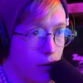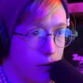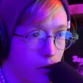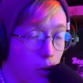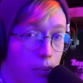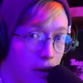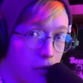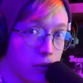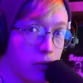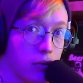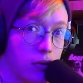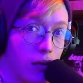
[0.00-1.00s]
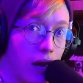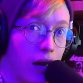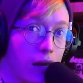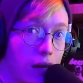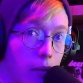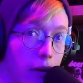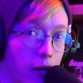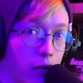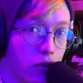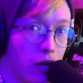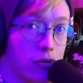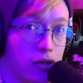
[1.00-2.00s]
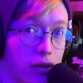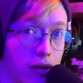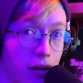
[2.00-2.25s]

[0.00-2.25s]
of dill pickles and a bottle of Jameson